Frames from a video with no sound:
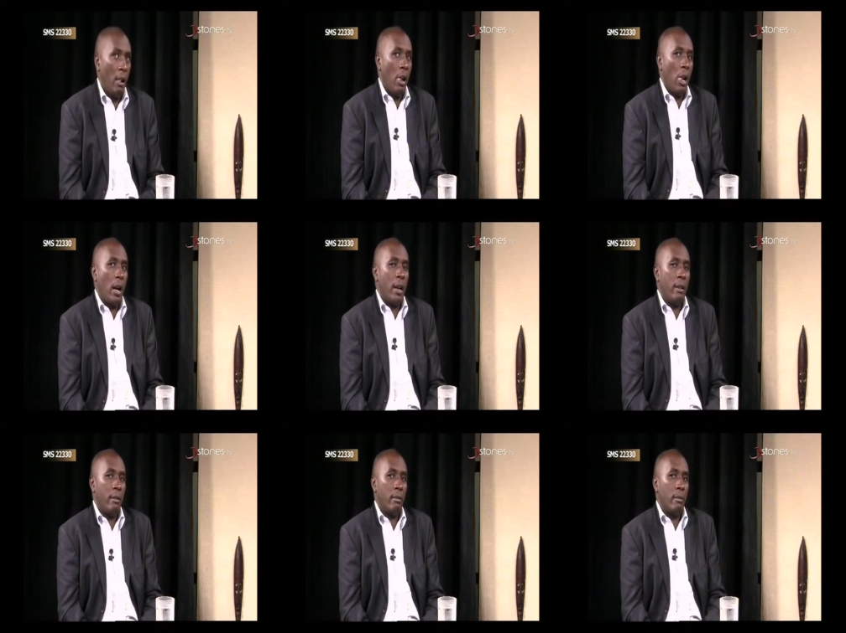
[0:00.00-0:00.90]

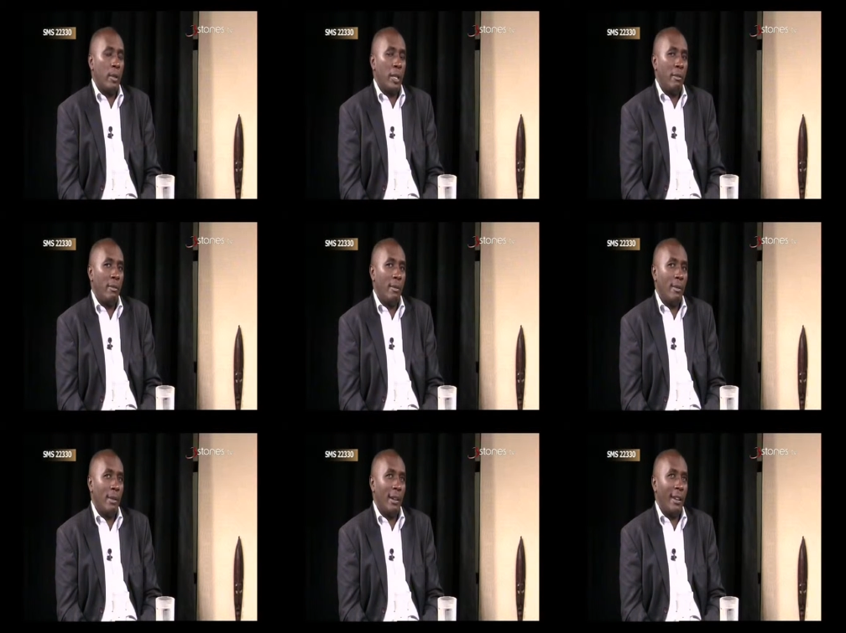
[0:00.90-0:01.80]
And what
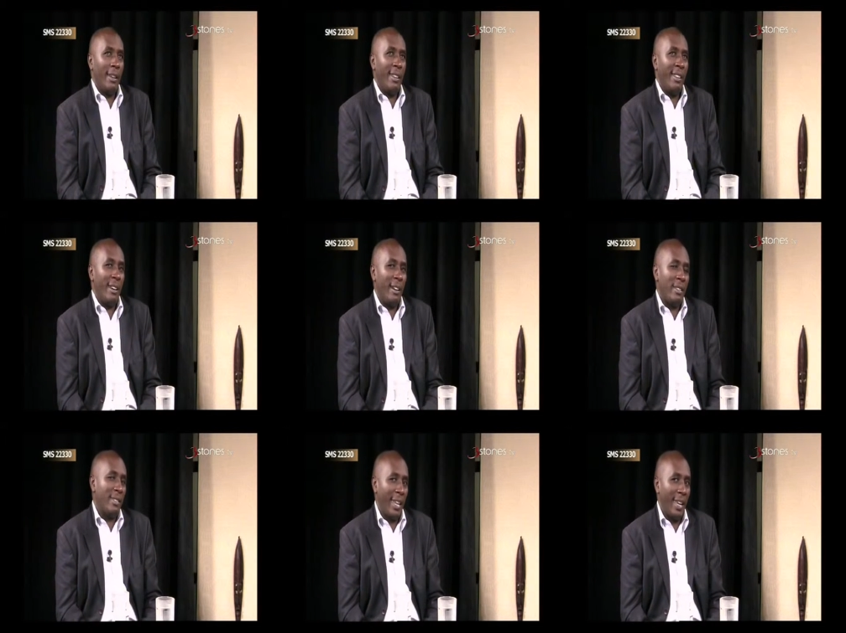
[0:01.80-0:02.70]
in our
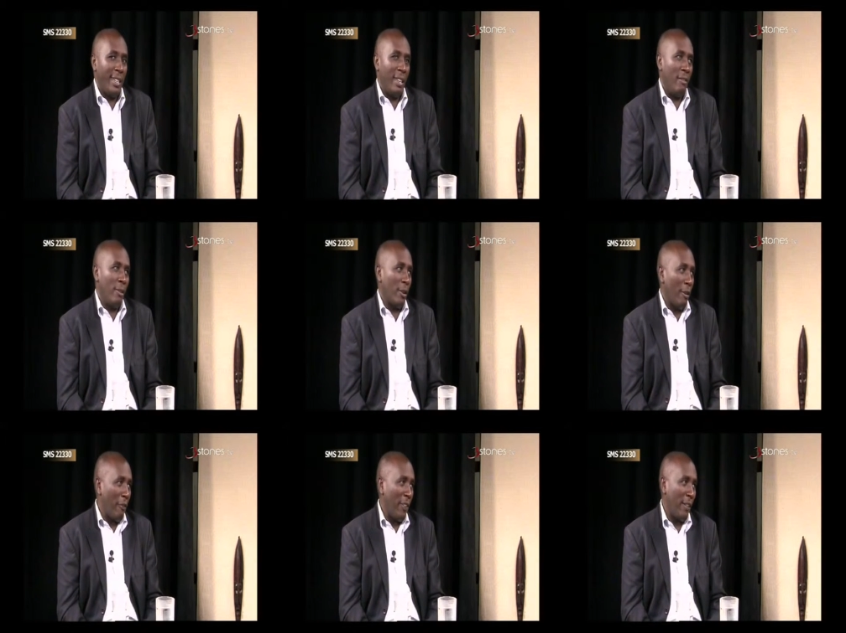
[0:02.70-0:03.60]
society, if you're
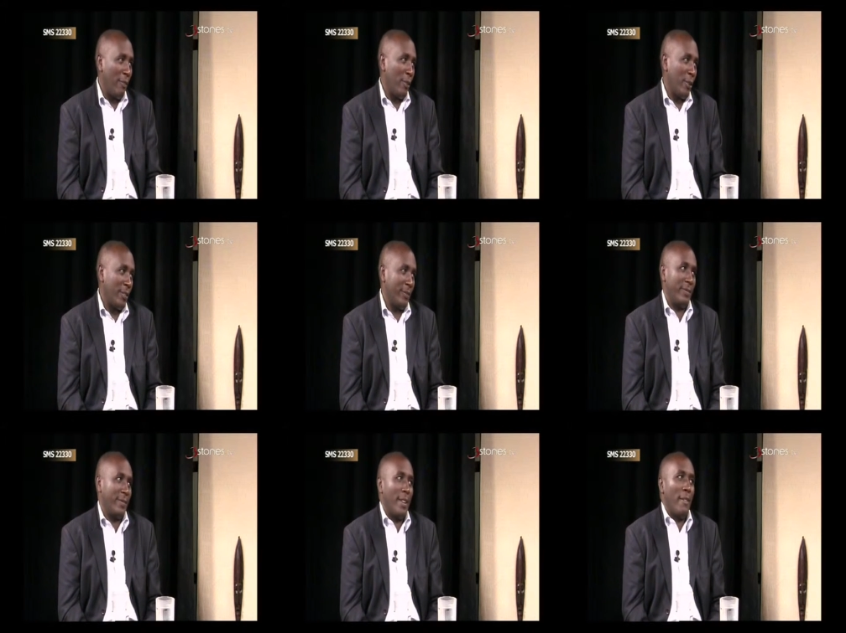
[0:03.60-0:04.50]
coughing for
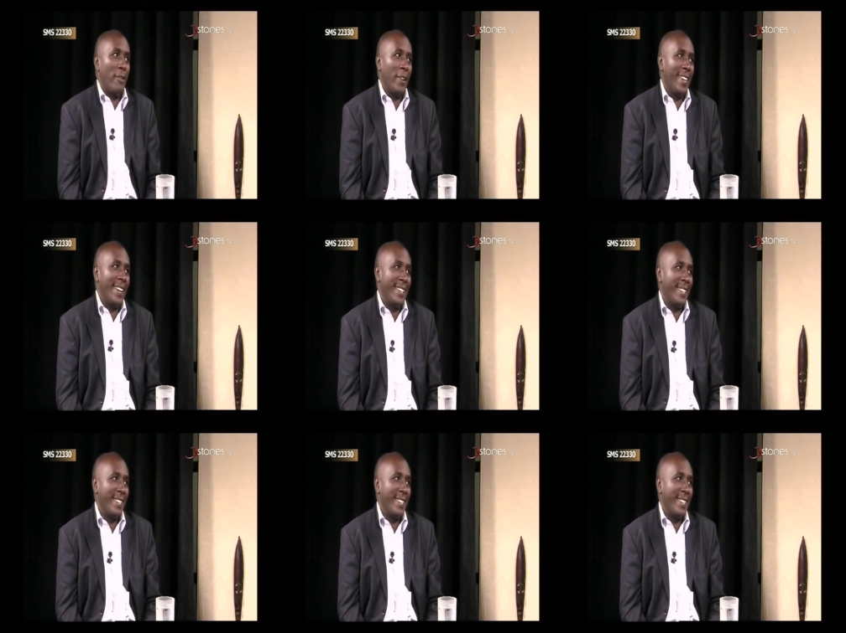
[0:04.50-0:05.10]
4 years,